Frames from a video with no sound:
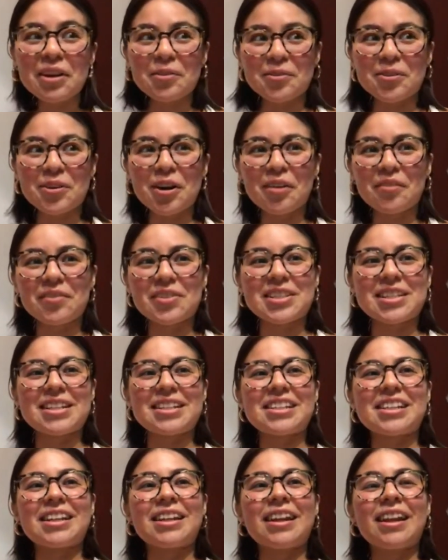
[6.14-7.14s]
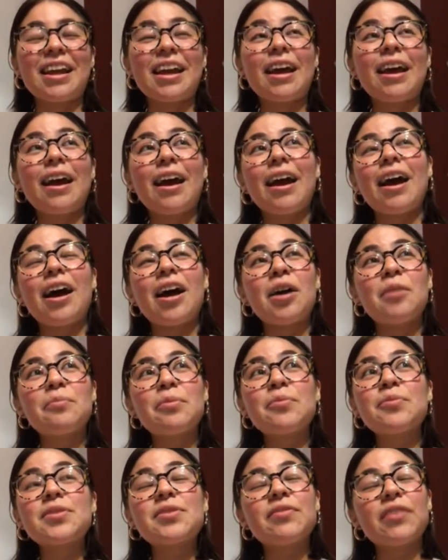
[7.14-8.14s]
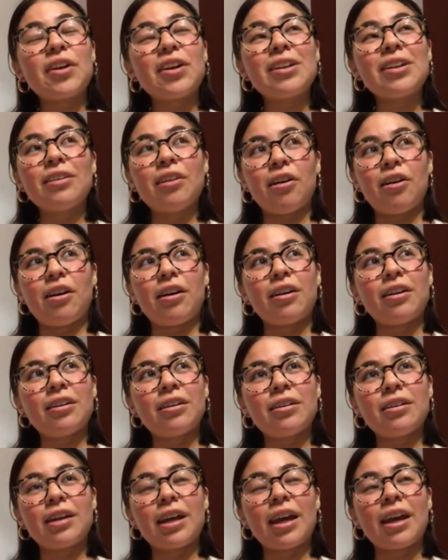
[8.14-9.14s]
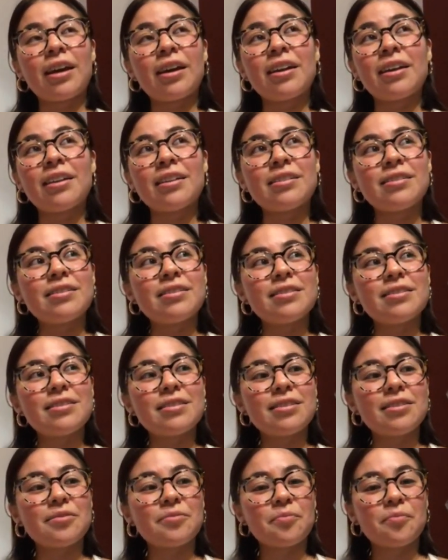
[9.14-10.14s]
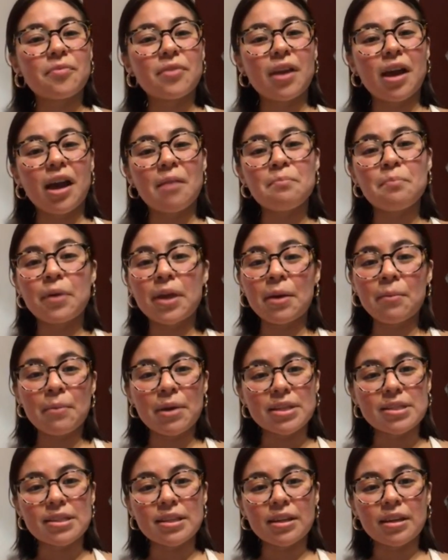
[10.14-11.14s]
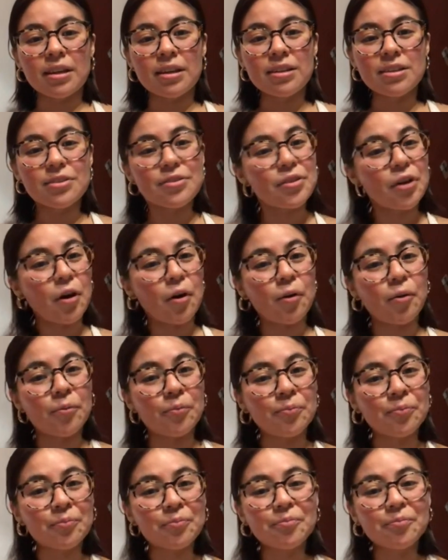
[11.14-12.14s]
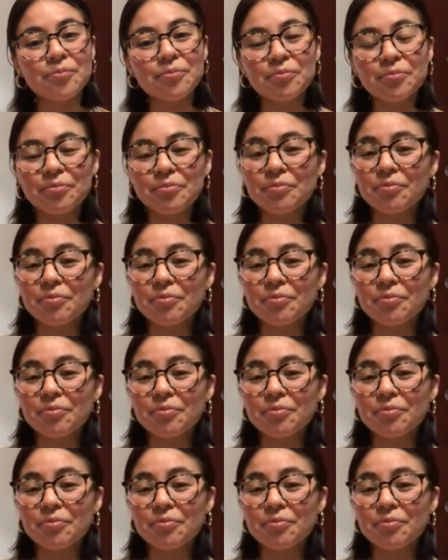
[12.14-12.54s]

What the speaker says: Headspace as in today, as of lately, since all of this started.